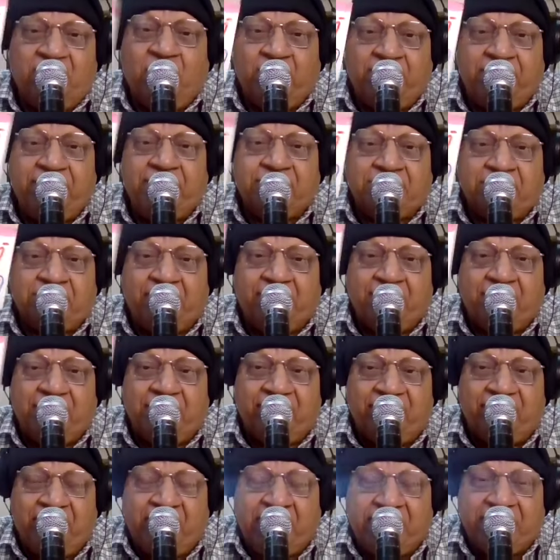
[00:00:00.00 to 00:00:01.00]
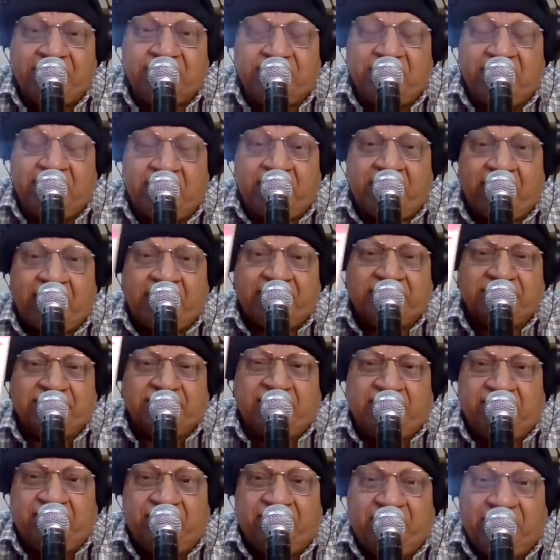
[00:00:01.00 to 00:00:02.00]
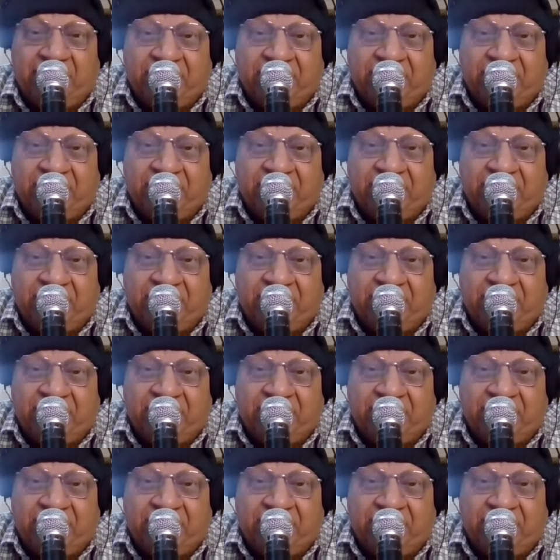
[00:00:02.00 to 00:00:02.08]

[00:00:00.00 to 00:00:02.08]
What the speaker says: what is, I mean, where is an acid,